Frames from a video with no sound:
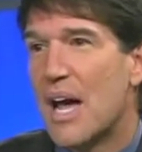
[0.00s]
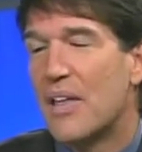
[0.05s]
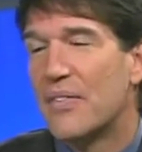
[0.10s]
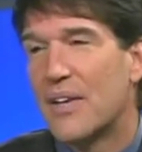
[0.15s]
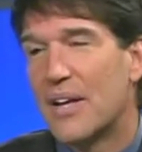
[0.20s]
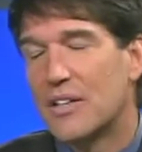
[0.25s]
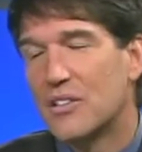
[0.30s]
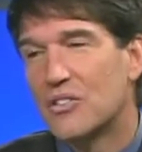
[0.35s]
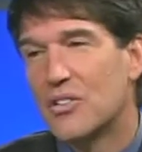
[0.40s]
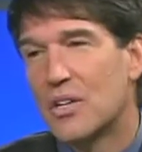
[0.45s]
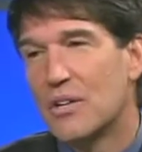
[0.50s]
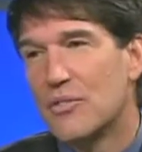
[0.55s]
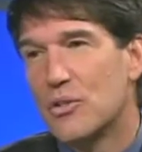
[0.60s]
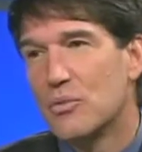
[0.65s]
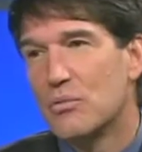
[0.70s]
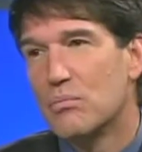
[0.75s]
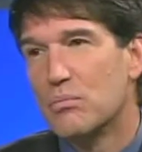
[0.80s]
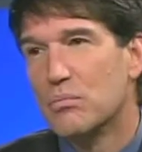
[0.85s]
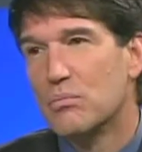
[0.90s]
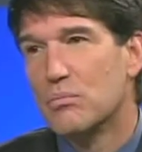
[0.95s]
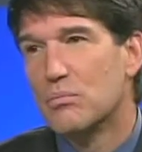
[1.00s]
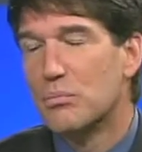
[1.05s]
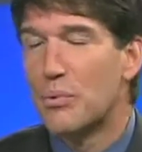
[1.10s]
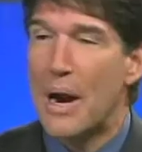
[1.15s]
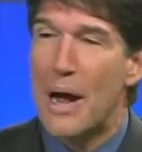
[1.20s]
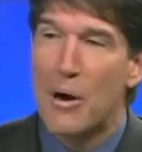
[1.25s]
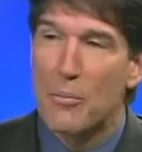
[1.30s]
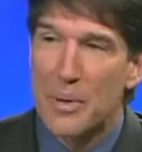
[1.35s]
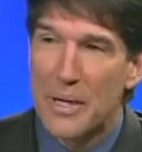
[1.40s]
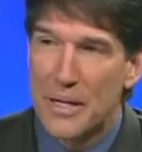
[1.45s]
And then instead of you
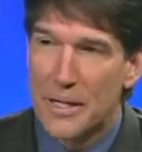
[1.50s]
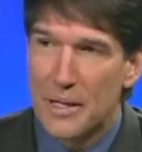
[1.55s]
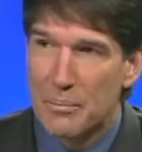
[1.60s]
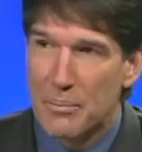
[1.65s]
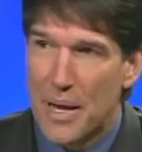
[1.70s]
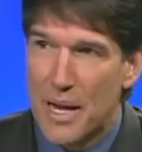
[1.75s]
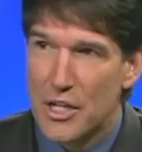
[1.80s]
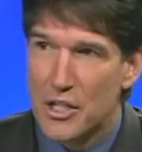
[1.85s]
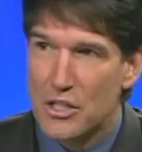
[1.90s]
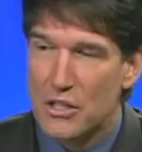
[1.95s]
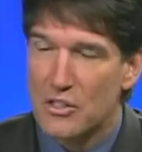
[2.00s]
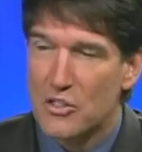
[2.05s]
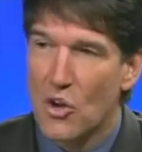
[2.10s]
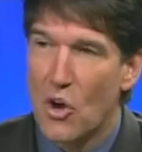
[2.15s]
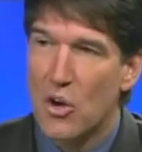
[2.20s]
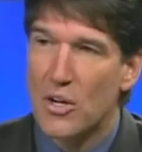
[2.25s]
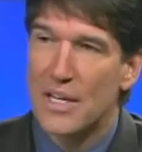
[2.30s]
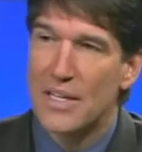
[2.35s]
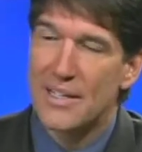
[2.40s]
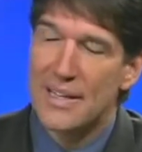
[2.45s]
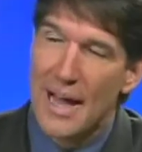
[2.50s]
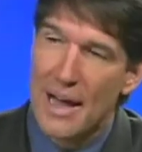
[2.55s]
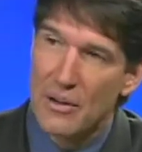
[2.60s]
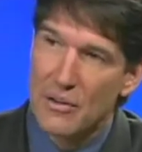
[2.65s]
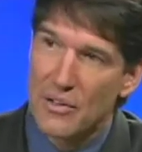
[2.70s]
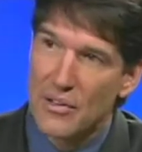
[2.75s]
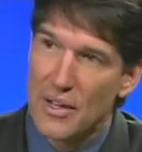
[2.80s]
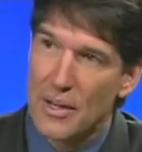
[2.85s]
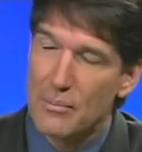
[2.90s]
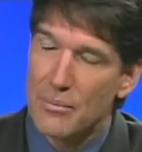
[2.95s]
browbeating a patient and talking down
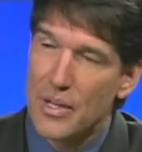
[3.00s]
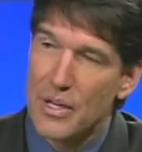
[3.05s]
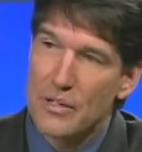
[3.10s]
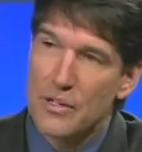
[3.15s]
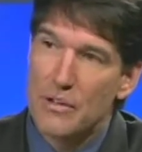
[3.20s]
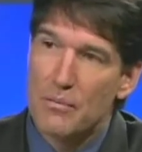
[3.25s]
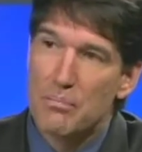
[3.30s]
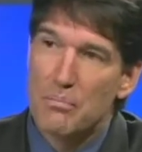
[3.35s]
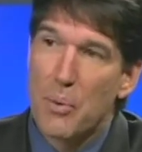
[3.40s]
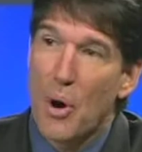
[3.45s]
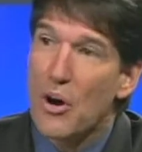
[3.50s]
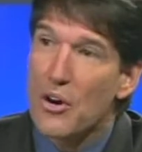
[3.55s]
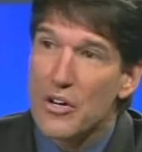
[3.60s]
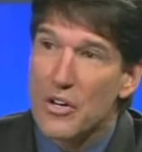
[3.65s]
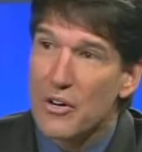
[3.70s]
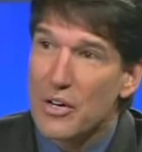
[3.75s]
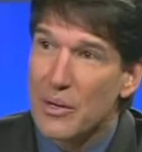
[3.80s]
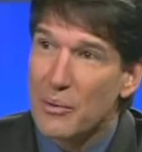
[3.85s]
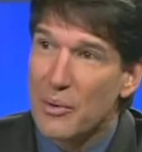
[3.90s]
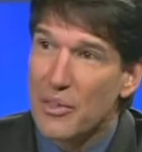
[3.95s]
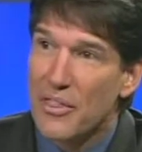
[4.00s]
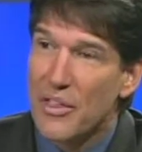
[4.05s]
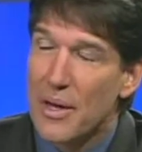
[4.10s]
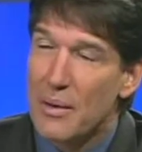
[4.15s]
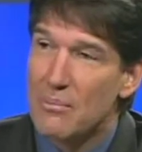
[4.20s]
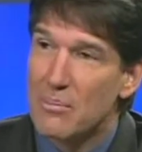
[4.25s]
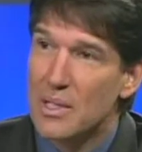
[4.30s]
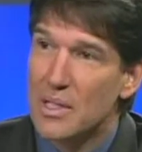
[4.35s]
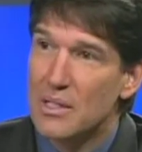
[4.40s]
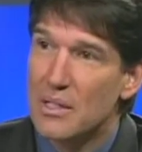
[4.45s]
to them, then you're partnering with
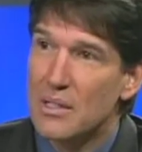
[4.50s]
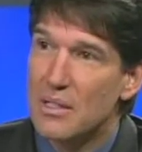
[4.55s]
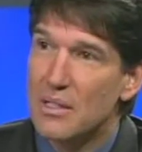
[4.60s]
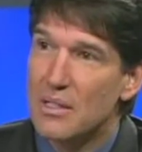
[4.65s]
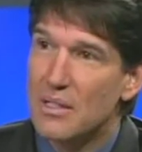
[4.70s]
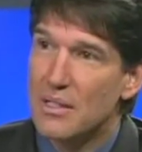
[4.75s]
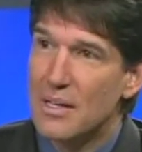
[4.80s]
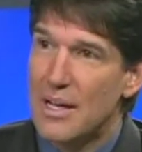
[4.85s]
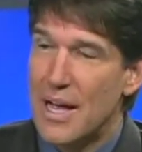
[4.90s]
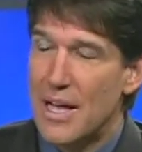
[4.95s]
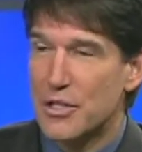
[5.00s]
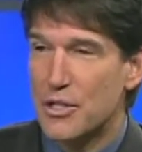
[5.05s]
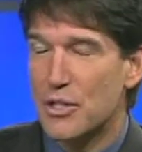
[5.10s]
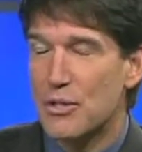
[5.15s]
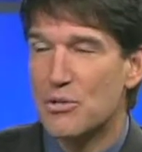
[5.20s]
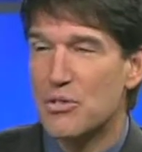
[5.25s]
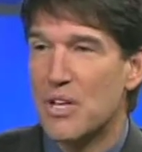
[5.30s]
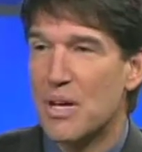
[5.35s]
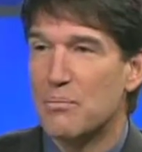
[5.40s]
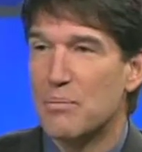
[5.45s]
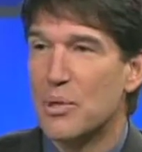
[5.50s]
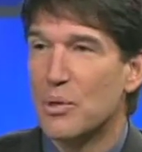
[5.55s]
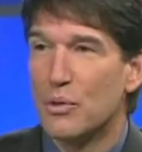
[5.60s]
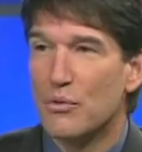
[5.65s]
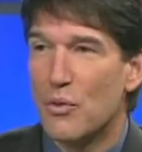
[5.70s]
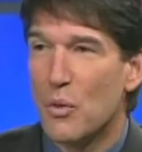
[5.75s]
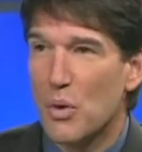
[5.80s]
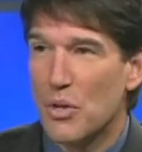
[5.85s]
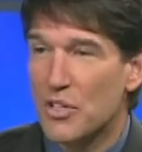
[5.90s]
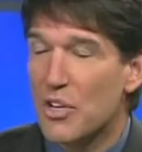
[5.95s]
them, as you use that
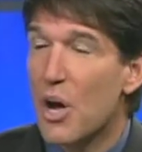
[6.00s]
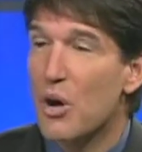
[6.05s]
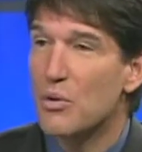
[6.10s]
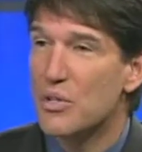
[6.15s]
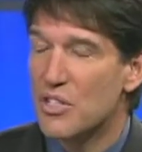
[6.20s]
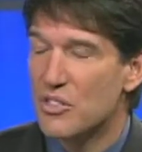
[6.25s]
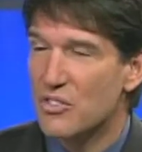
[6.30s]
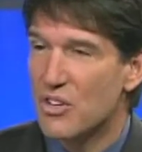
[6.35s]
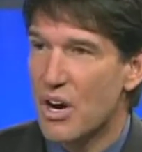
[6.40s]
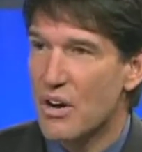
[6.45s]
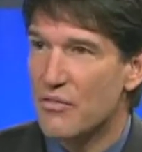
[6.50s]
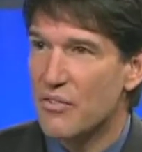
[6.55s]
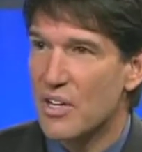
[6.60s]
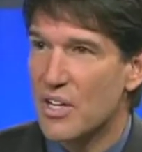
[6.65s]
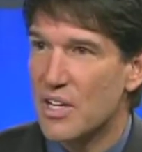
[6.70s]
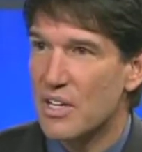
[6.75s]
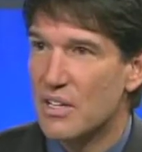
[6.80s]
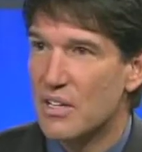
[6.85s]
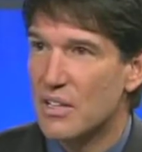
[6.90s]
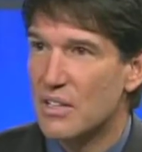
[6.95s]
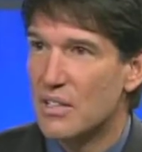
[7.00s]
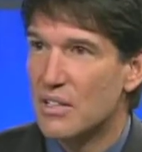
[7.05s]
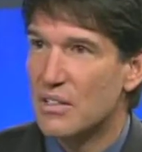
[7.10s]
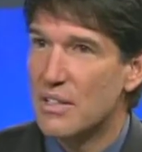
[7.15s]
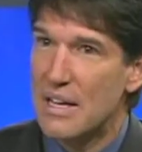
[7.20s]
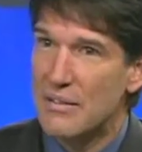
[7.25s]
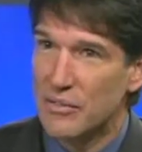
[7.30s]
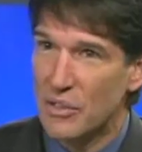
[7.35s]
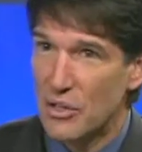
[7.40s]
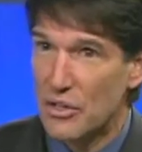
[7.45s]
beautiful word, co-discovery.
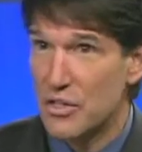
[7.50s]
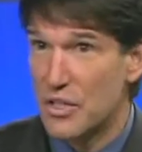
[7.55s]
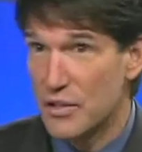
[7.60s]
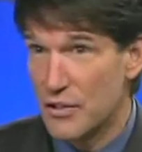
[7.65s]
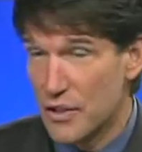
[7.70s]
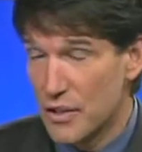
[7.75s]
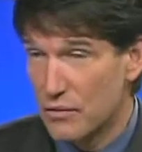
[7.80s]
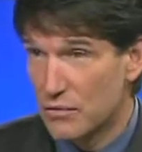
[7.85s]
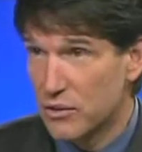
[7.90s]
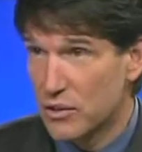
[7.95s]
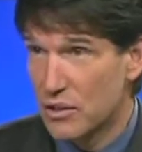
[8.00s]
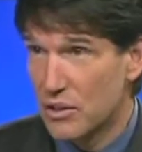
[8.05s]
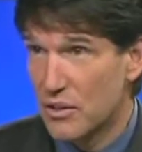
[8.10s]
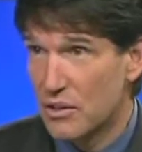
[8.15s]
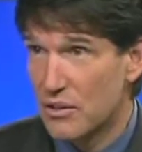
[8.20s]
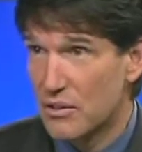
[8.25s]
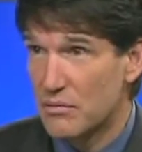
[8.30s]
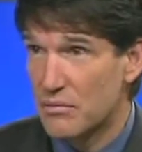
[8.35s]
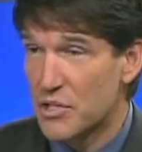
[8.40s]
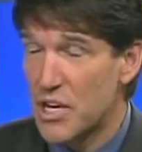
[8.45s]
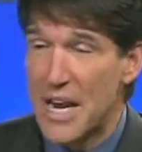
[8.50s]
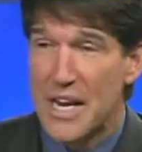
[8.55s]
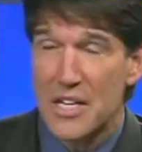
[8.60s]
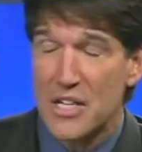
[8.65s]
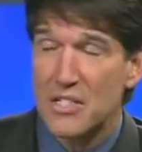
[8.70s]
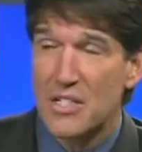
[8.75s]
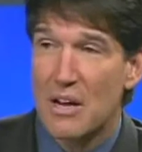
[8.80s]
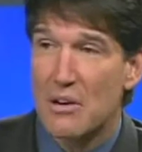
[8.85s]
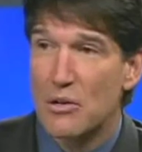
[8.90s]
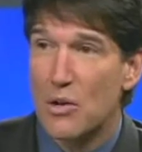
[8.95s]
They've learned as you've learned,
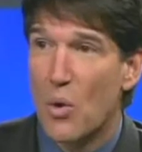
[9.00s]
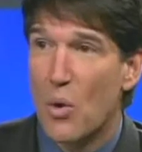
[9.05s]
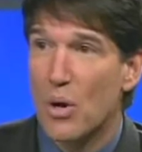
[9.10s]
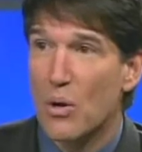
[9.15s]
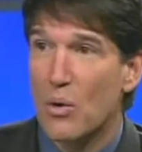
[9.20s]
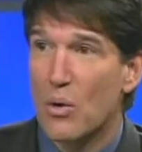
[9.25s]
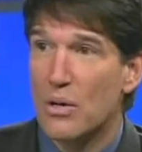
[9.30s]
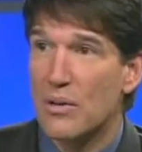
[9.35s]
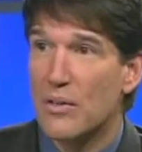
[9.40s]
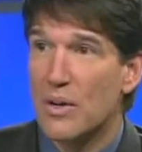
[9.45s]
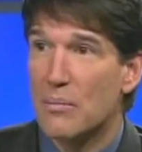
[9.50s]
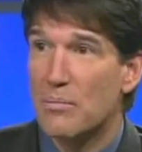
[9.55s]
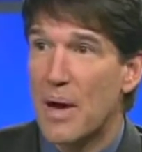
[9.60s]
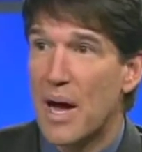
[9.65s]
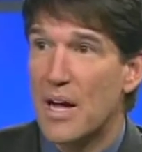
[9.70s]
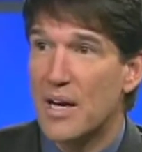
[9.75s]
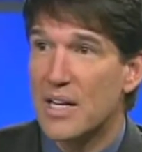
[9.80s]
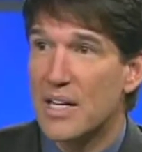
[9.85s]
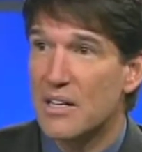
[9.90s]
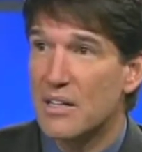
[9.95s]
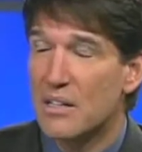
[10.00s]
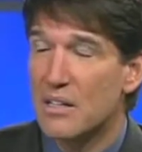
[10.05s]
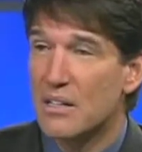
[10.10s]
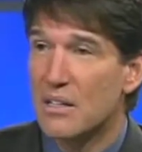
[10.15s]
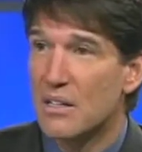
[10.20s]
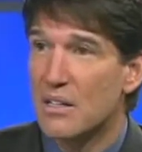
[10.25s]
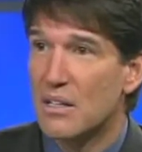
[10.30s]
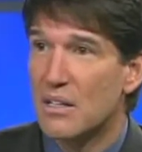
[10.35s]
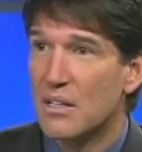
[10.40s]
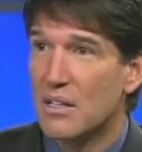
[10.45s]
changes that are going on in their body.
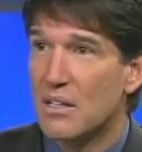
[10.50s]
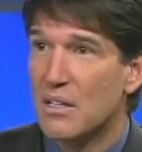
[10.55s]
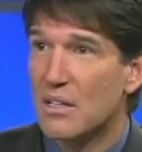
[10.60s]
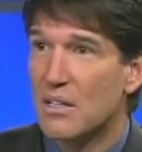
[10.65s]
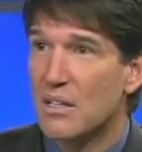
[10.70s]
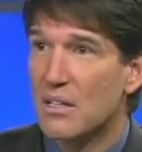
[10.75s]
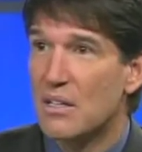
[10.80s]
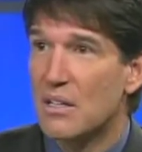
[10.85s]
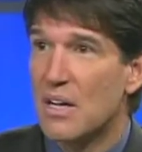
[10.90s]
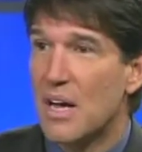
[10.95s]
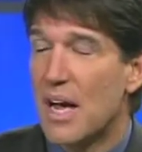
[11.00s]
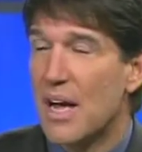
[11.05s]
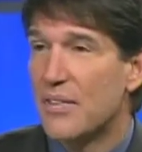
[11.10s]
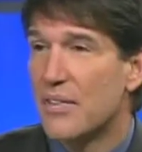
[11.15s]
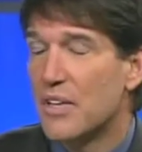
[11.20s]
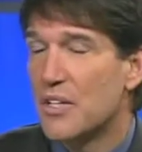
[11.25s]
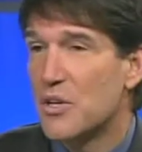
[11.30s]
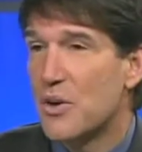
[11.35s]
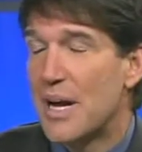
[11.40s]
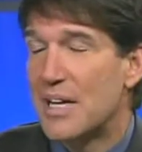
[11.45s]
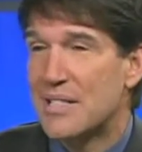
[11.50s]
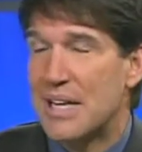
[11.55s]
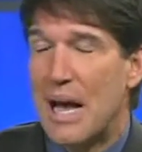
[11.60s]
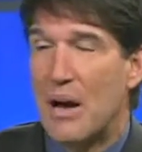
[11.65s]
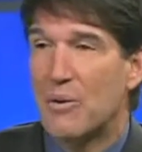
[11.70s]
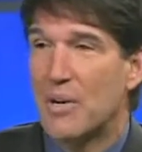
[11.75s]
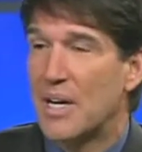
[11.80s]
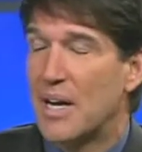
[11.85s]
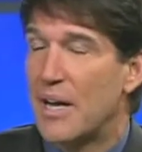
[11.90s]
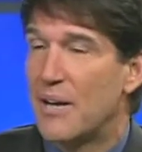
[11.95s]
And then you ask,
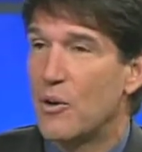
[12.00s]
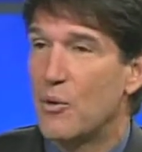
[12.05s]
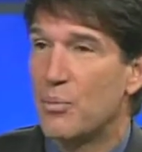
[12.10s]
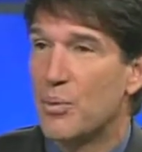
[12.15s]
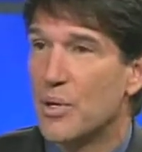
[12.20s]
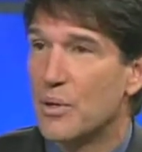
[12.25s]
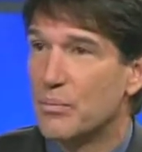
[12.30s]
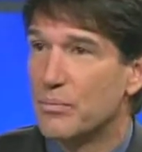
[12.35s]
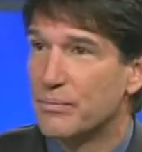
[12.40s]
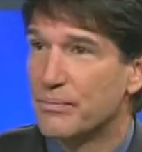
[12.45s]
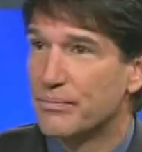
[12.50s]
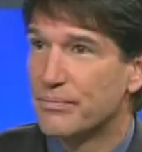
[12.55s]
how can I help you?